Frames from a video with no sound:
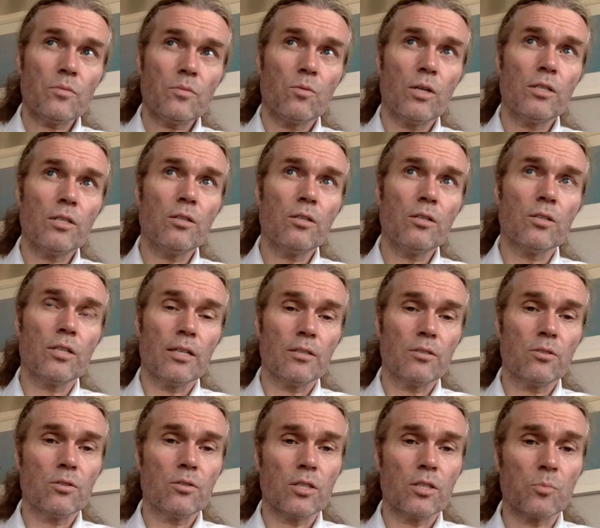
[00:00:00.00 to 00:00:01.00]
When you
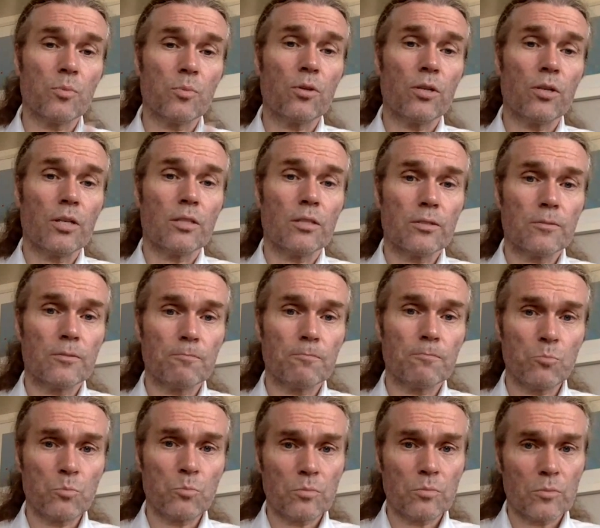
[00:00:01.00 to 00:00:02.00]
get to this point,
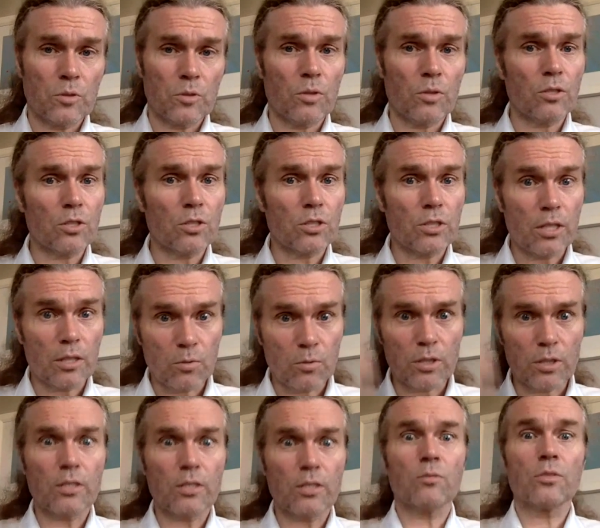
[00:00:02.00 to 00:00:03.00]
when you start
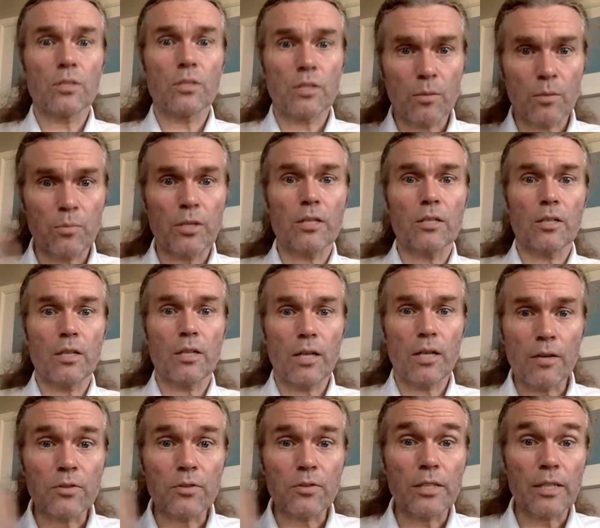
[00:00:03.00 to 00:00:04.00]
working with the Kabbalah
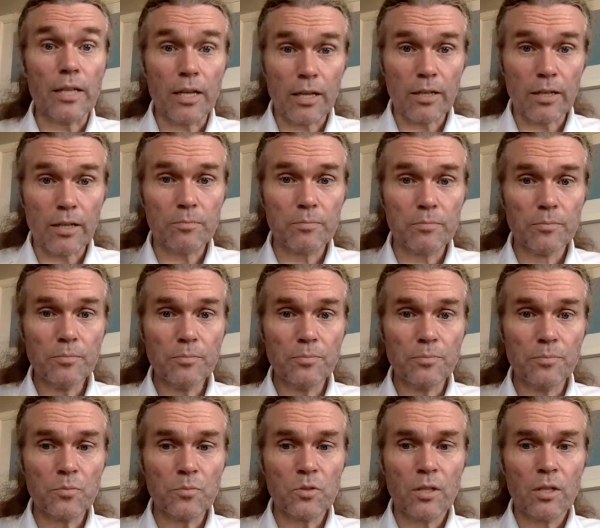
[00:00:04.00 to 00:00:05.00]
every day,
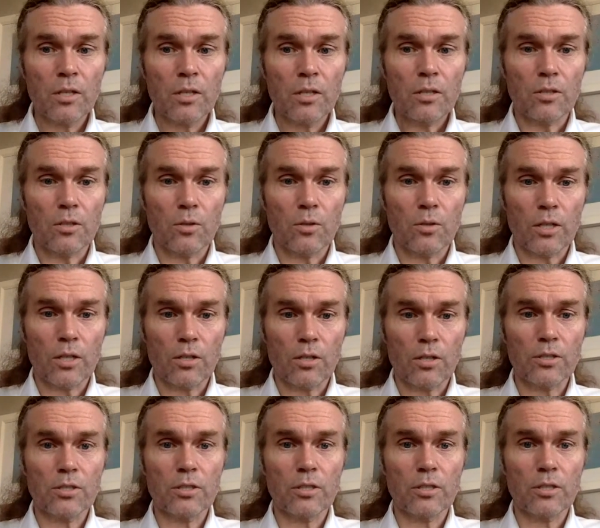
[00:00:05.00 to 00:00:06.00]
you are
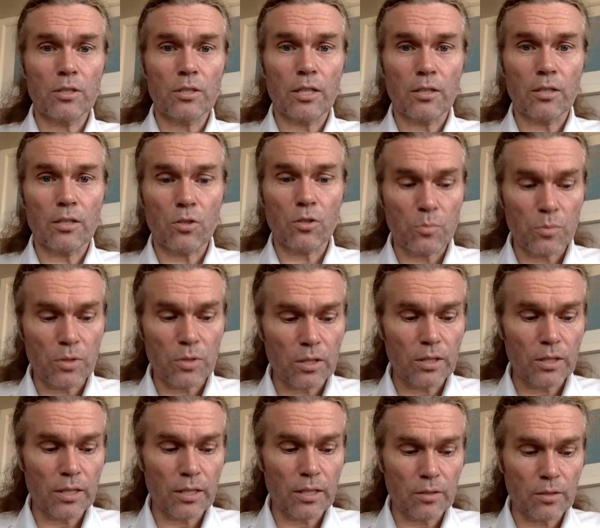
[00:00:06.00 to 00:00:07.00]
constantly
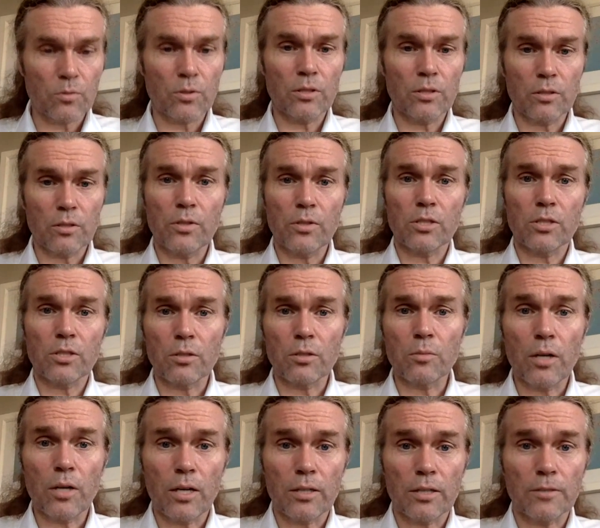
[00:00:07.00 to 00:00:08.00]
communicating with the
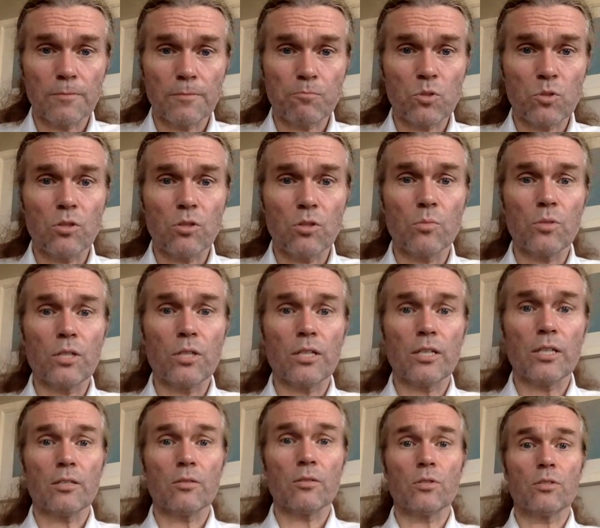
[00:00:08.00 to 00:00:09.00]
physical body. You're
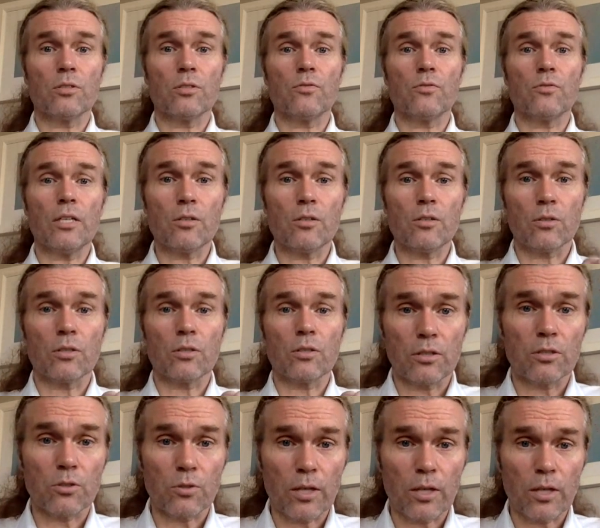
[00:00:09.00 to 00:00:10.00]
communicating with the vehicle
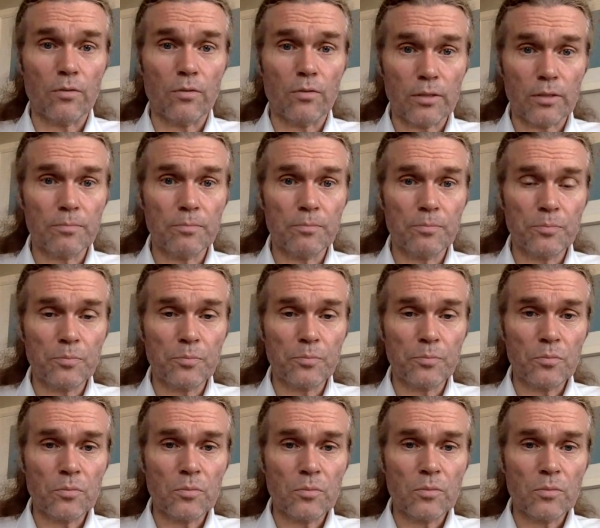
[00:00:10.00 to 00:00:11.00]
that you're driving.
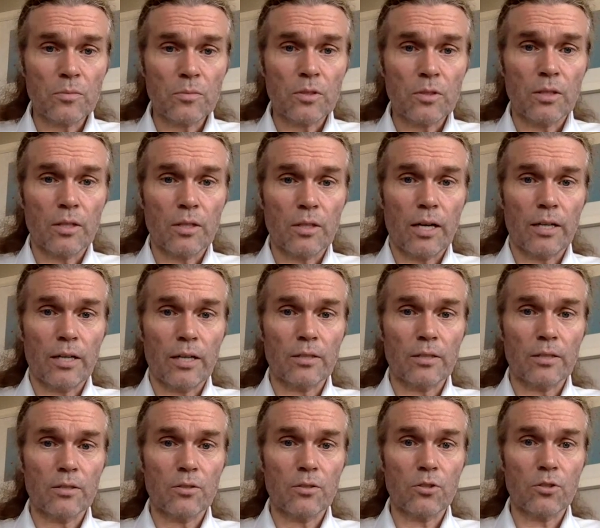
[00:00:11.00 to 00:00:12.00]

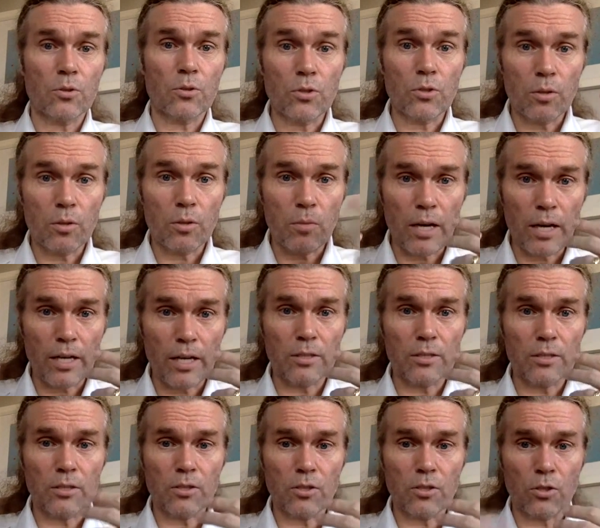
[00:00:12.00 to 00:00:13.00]
And through your
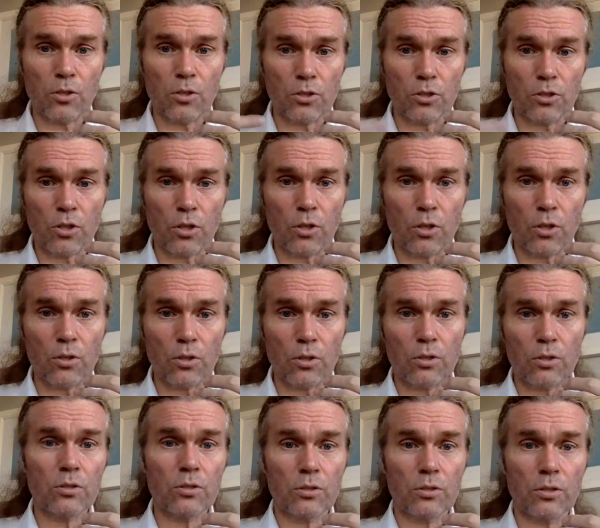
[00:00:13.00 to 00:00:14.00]
mind, you control
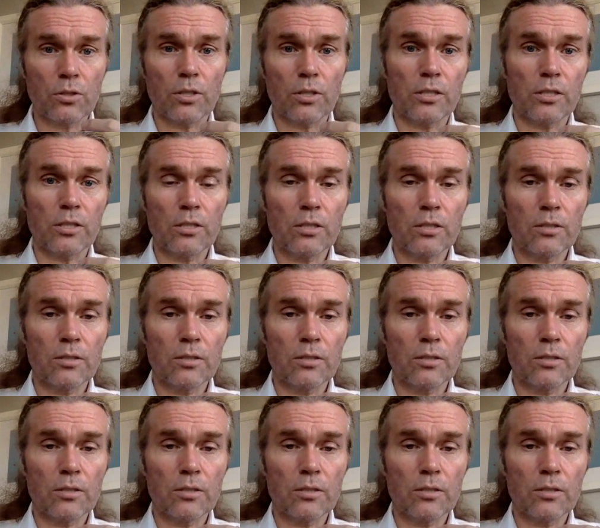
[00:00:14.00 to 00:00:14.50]
it.